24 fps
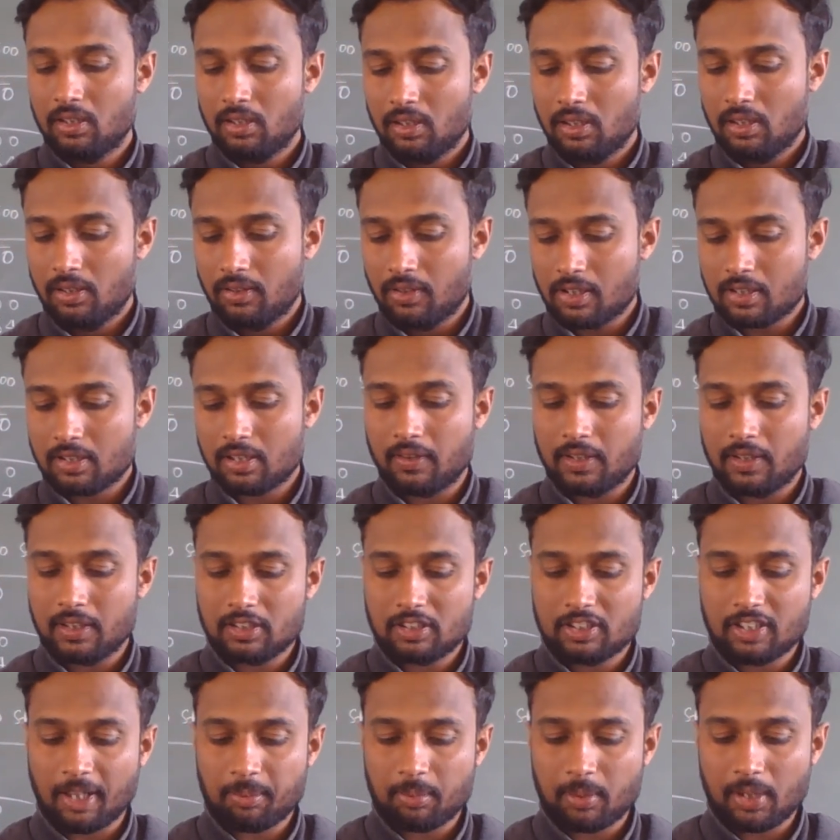your
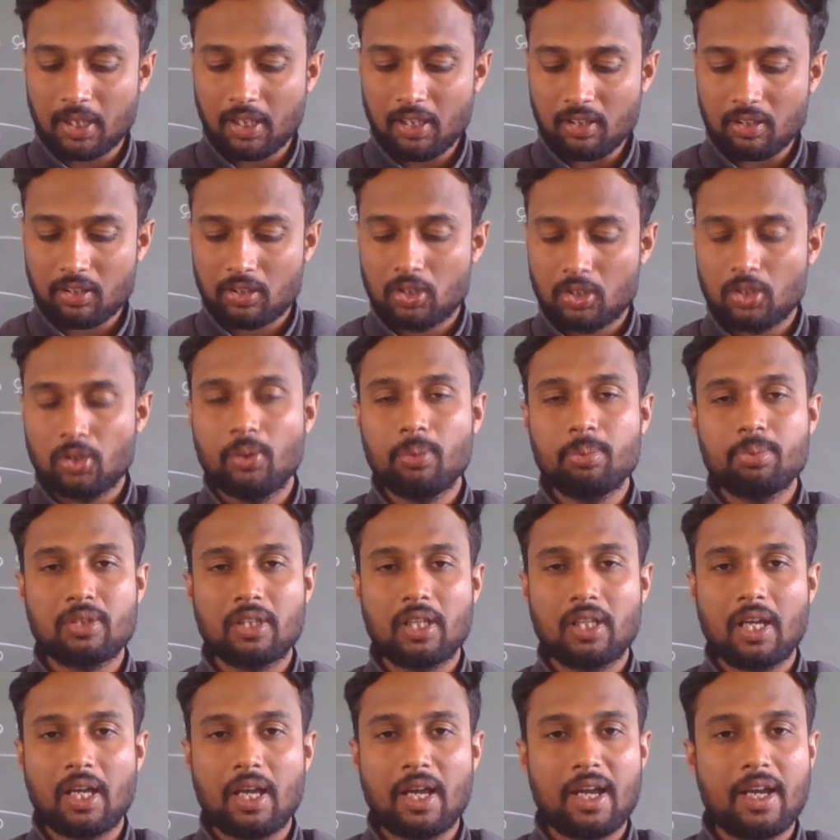7th chapter, cubes
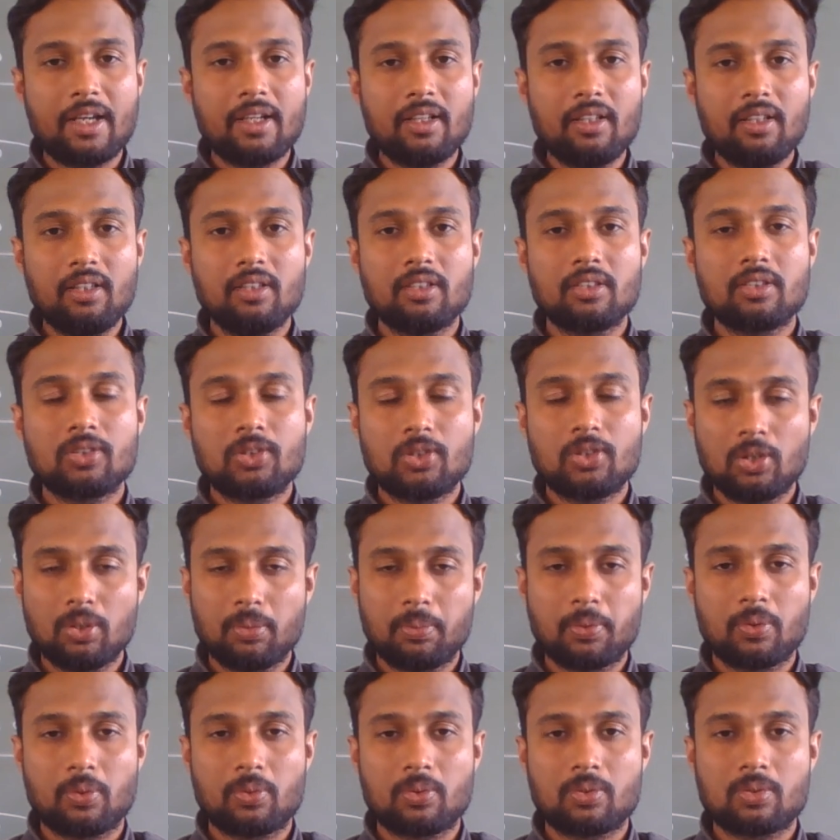and
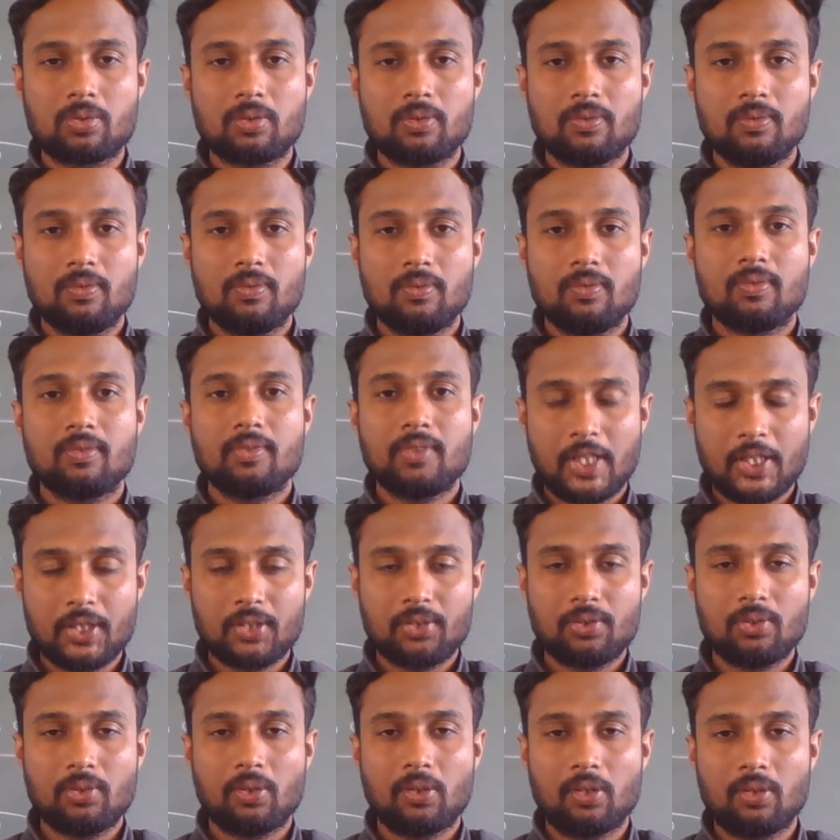cube roots.
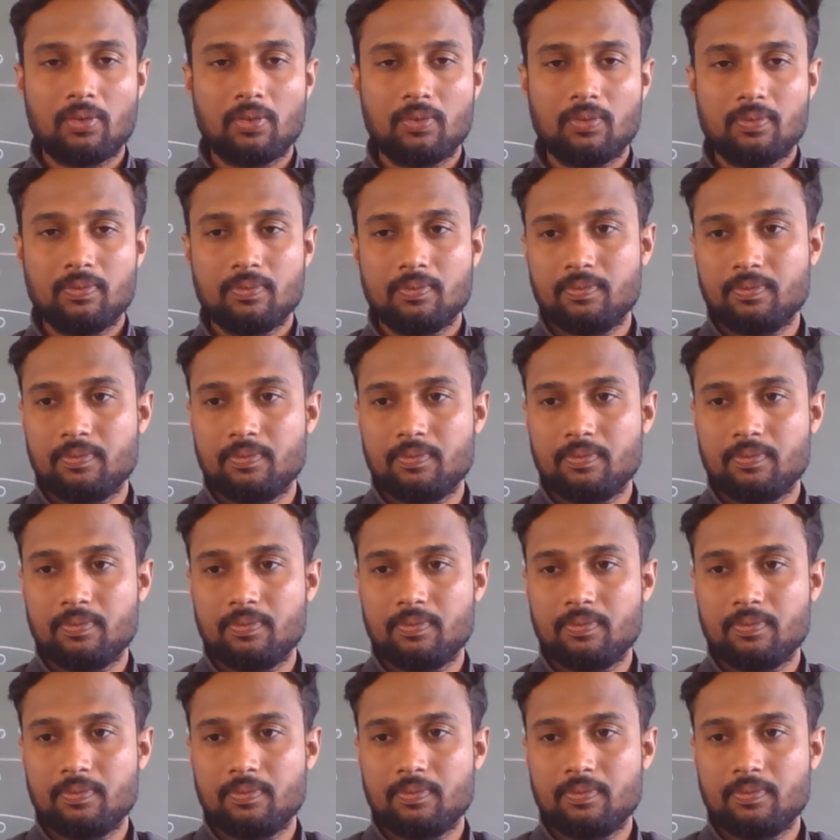Thank you all.